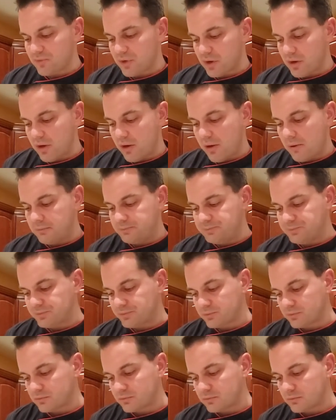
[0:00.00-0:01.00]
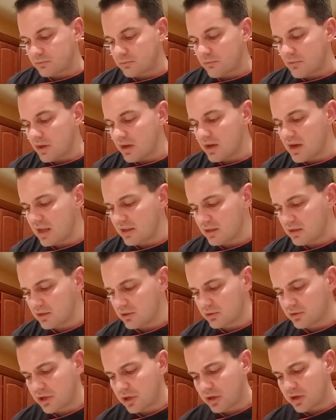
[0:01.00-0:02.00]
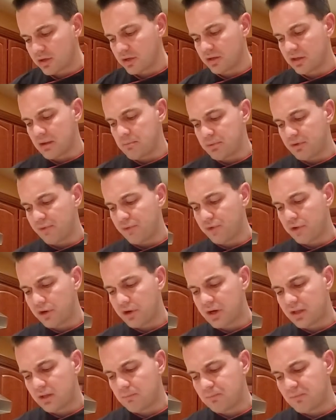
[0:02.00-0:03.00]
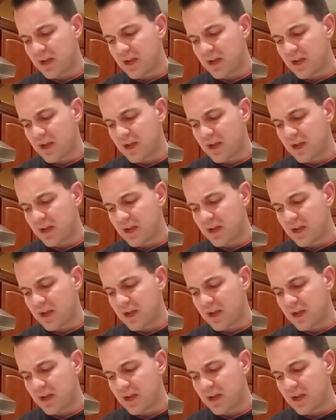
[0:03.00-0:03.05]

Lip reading: It got a little darker than I prefer it.